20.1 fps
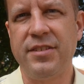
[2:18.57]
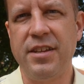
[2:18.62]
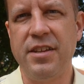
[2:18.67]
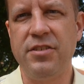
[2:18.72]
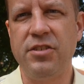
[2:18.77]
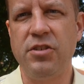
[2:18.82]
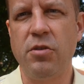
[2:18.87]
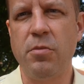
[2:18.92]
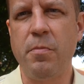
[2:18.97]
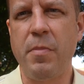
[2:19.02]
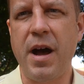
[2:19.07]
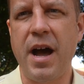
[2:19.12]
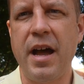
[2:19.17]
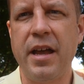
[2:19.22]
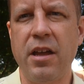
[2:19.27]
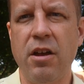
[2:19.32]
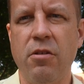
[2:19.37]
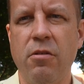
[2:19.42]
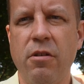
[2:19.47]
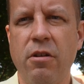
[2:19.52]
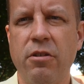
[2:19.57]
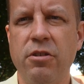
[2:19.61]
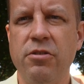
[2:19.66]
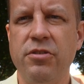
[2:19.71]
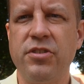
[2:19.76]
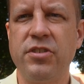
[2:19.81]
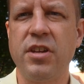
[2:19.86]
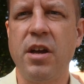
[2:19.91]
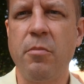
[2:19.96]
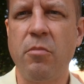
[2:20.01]
is your bio or your
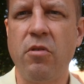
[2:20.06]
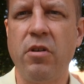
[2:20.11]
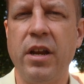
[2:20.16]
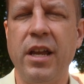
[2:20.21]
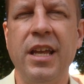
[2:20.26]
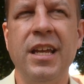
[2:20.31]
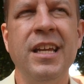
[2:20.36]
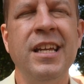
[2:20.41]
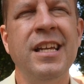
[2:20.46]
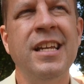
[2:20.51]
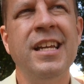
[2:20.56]
summary.